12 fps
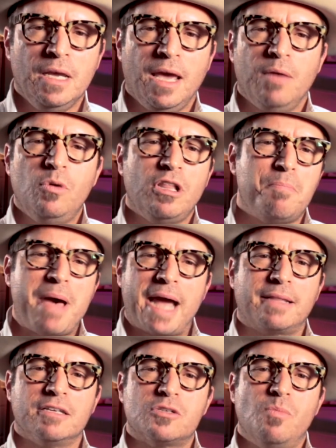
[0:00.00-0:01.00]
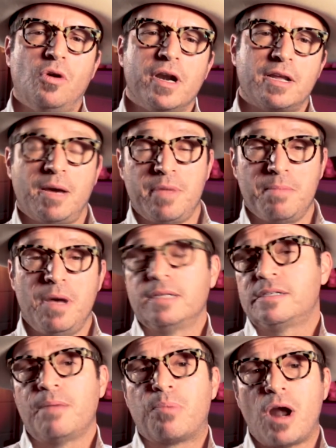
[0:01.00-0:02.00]
And we'll unpack this more in coming
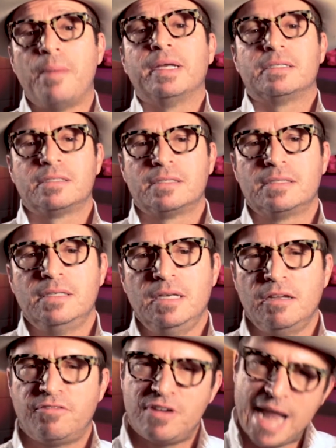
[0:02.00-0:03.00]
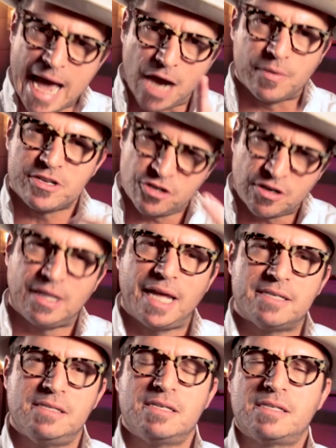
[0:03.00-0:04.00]
months, I promise. For now,
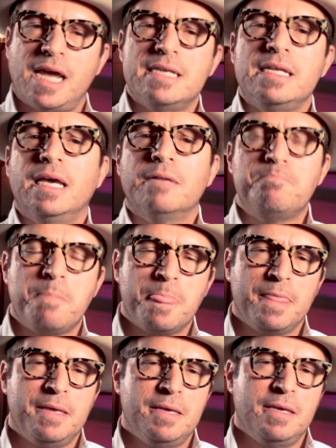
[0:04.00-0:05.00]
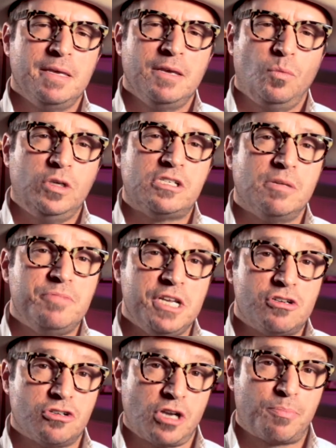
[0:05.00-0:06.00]
internalize this idea. Wisdom
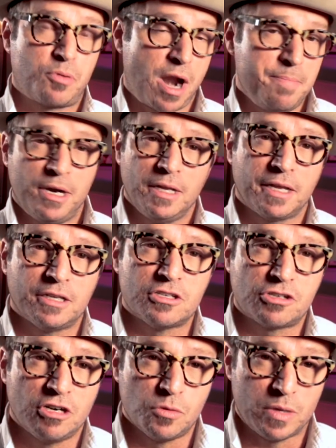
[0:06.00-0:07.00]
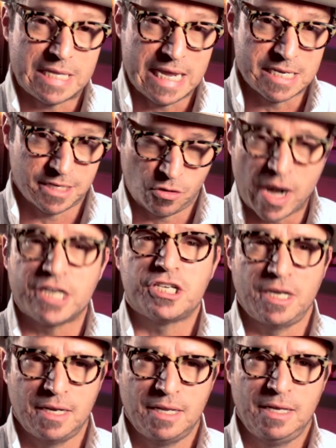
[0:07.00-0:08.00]
teachers are primarily concerned with
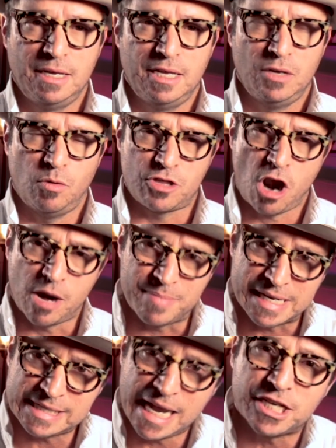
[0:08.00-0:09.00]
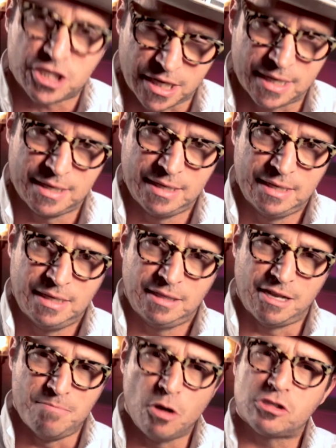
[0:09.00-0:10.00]
integration, with harmonization.
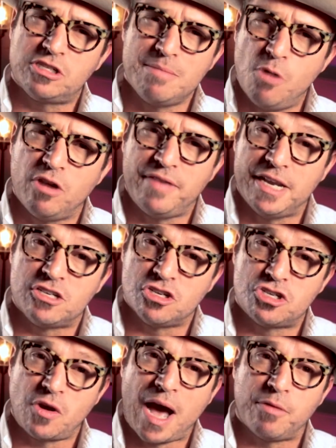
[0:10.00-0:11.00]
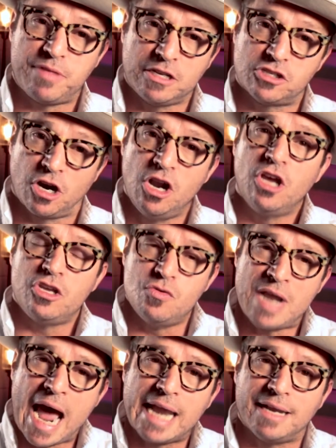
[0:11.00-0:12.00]
They're mostly motivated to show how things are
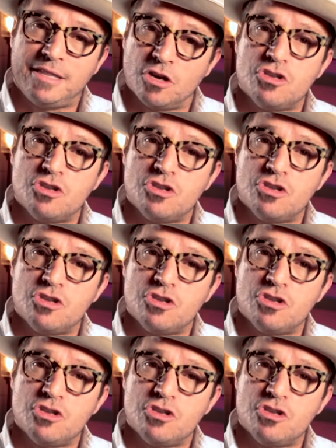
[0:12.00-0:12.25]
united, they're